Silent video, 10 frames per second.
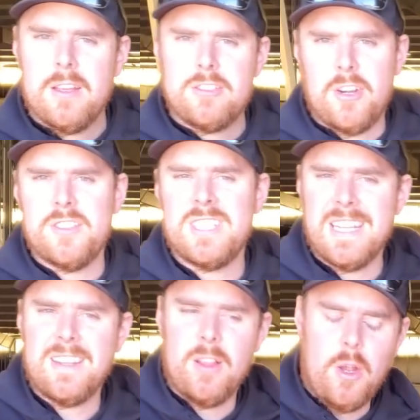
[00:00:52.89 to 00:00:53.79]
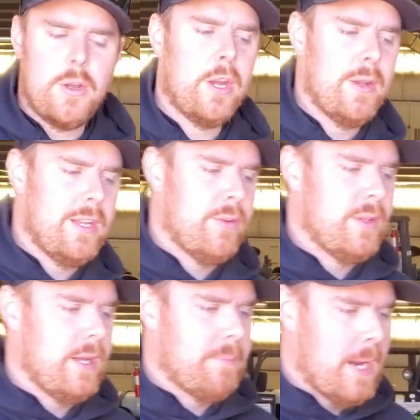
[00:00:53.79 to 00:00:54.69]
servicing the lower unit,
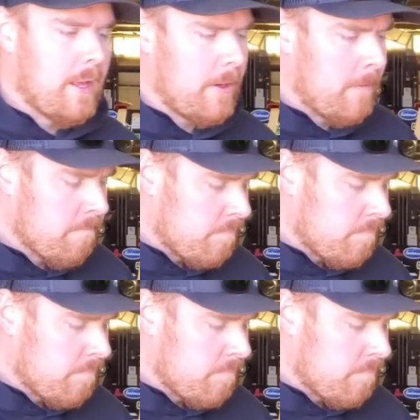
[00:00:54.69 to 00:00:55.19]
doing the impeller.